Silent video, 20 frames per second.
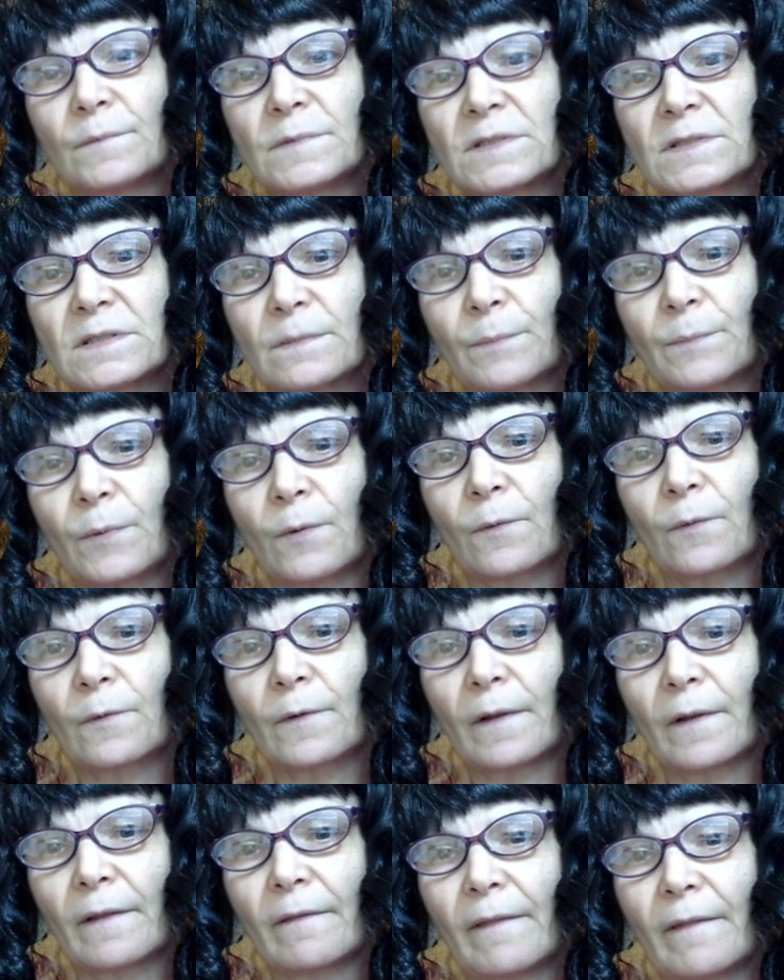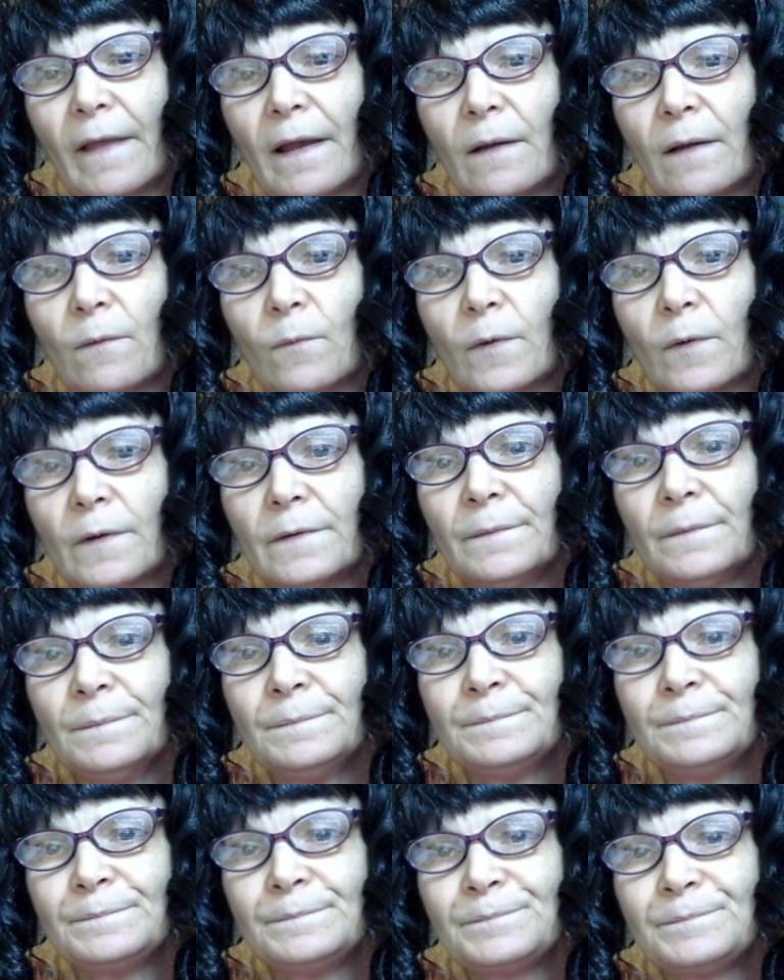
supporting that one.